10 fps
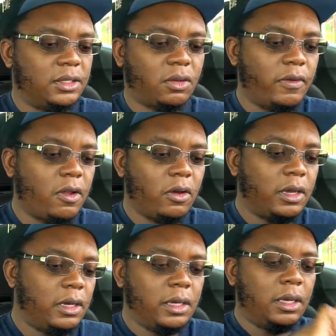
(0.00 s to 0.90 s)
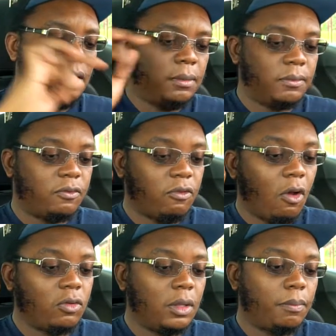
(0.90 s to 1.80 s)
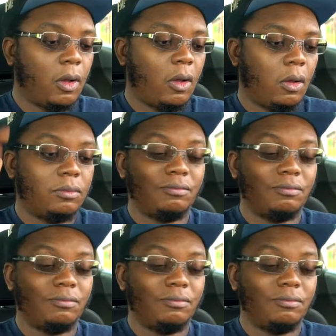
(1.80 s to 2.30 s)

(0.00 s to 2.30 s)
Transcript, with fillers: So we're gonna um roll the ball.